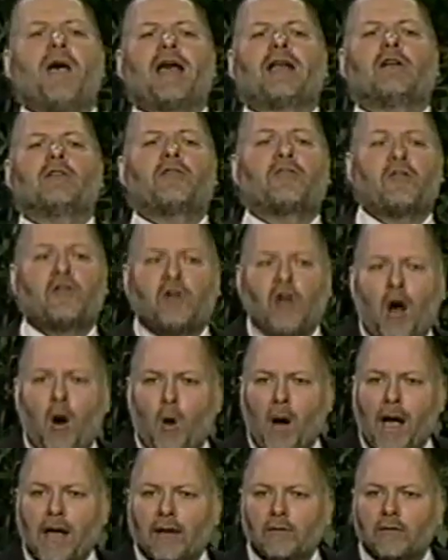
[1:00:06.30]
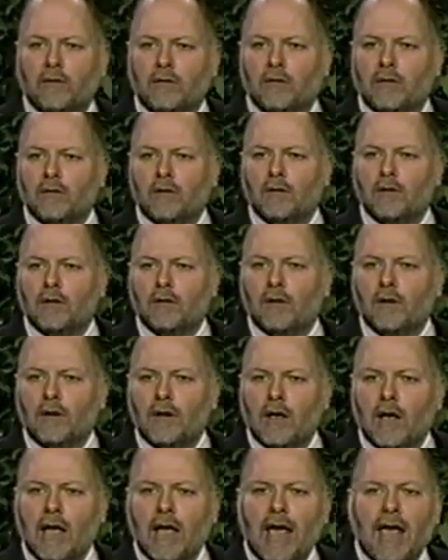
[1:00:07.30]
better sew it.
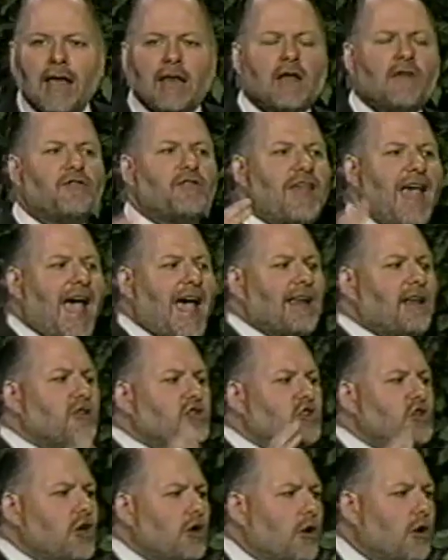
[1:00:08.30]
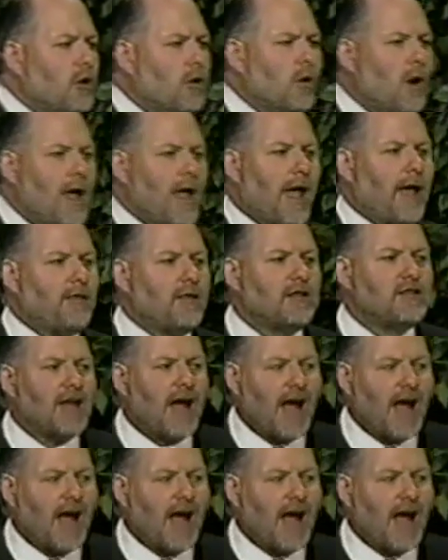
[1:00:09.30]
And if that is you, and the